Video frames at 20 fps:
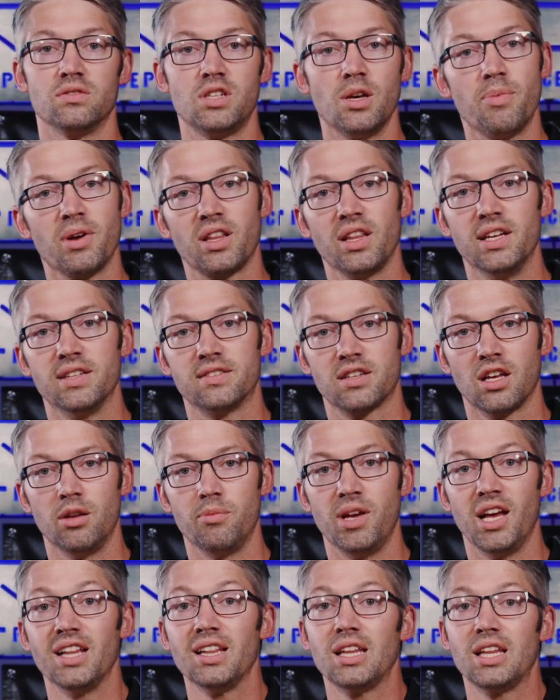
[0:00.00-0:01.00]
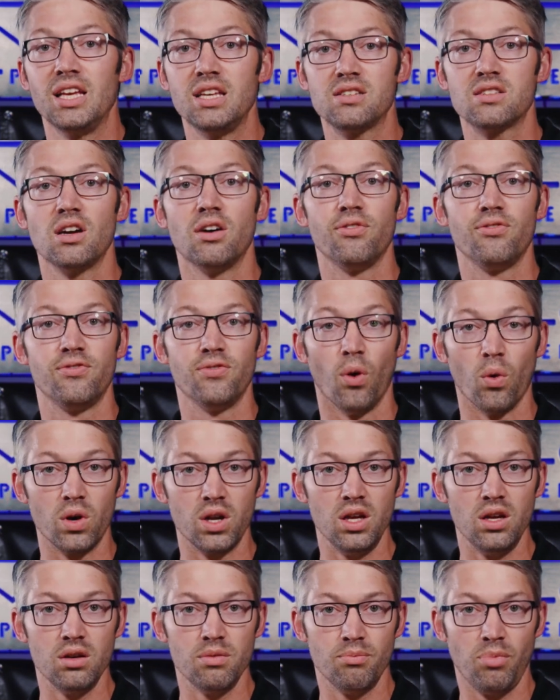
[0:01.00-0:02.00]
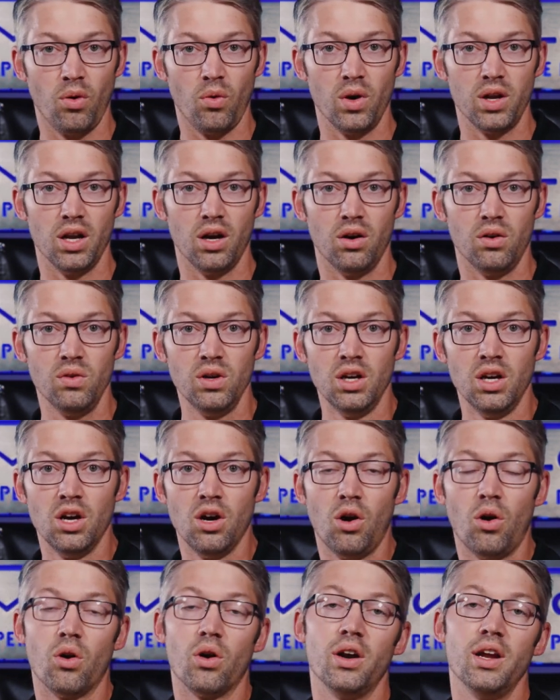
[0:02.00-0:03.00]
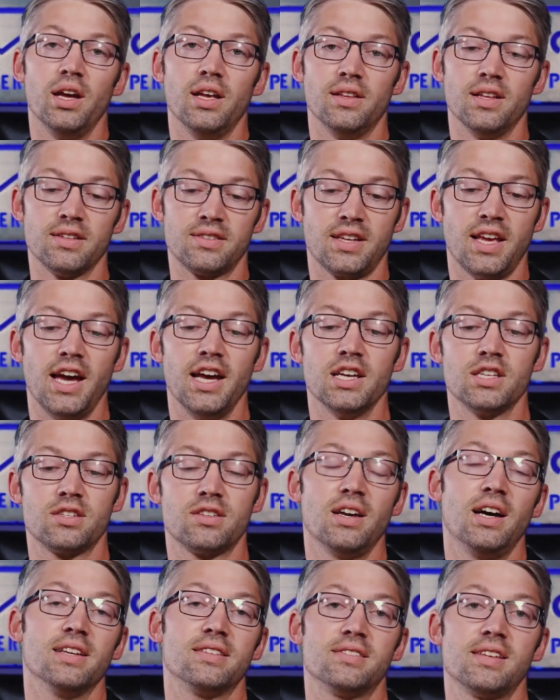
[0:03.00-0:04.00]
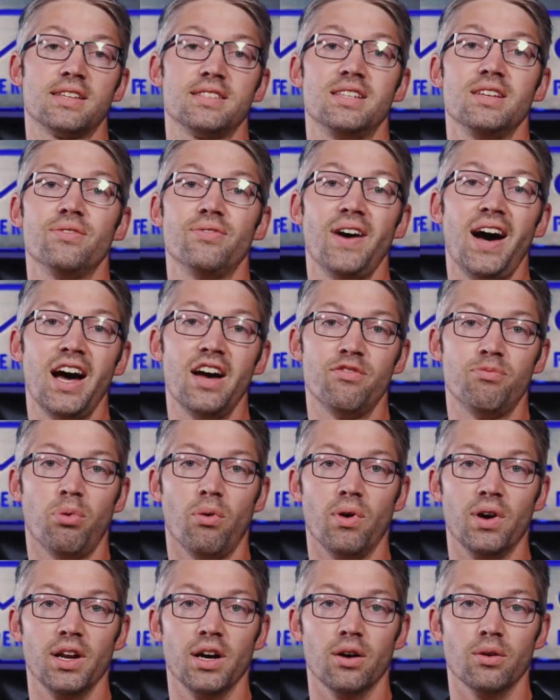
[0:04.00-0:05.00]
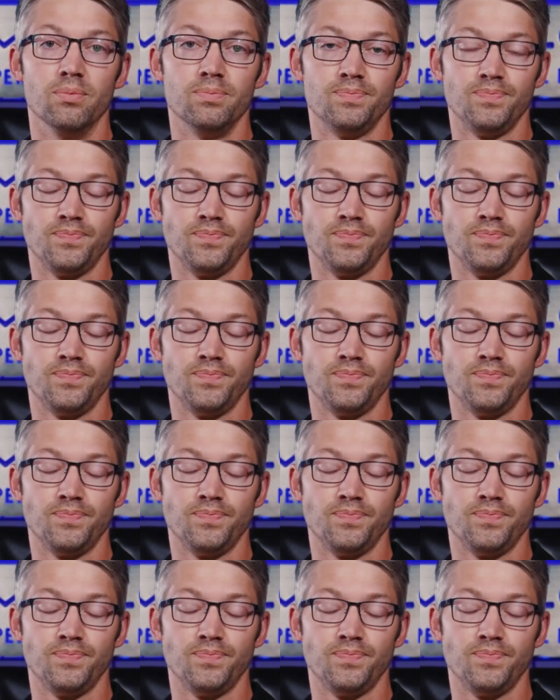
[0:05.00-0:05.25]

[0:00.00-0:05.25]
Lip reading: Typically, it's going to be at least a 40.0, or in this case, a 65.0.